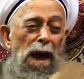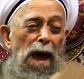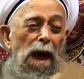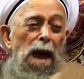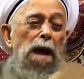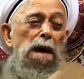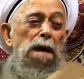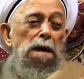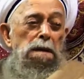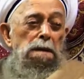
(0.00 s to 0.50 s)

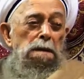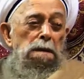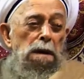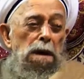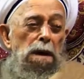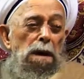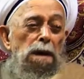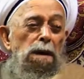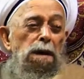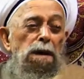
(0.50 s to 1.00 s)
a
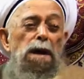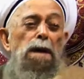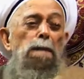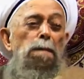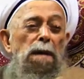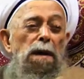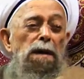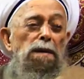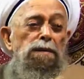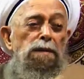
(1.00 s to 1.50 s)

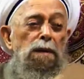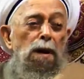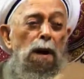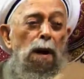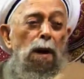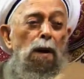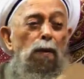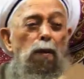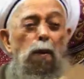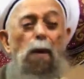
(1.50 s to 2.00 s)
limit
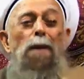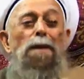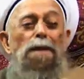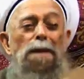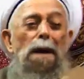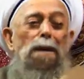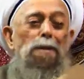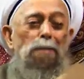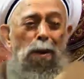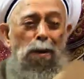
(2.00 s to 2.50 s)
for
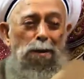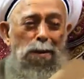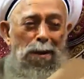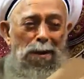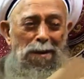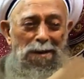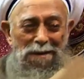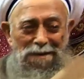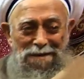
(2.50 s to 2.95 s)
that honor.